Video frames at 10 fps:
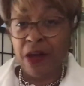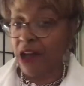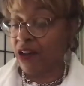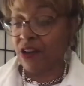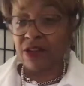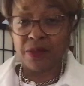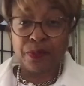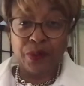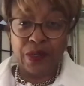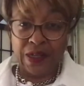You're going to
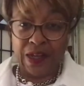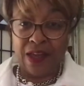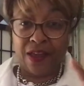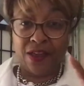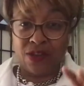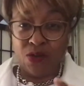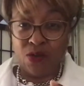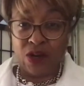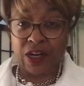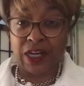put
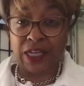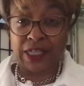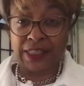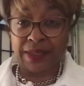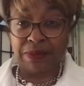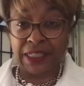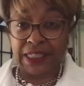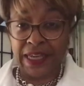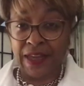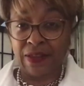your assembly
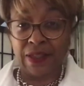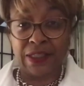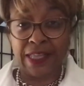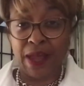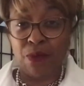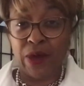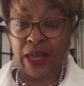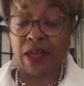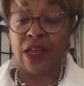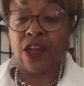together the same
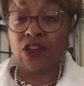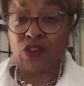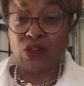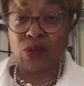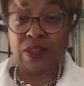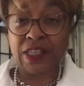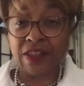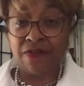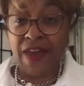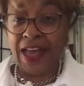way using the
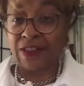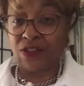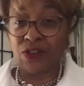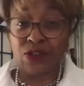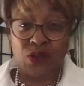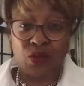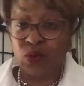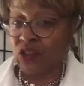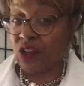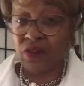fasteners,
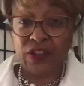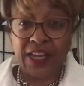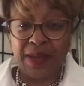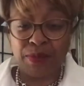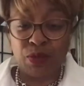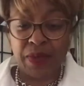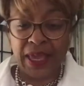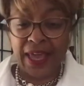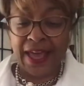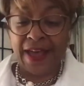whichever type you may
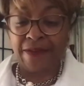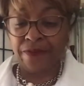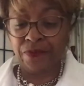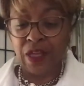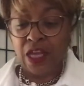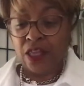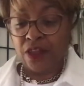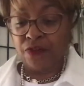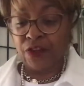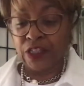have. The
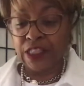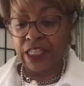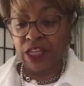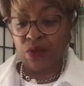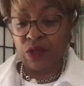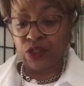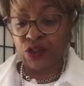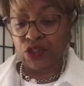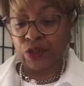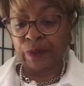first thing you want to
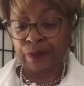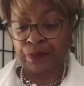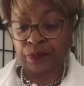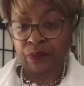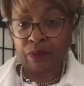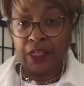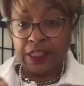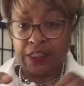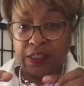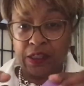do
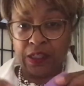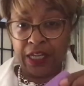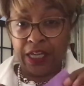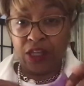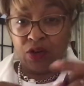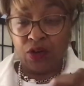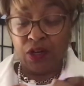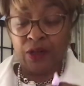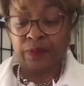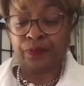is to look at your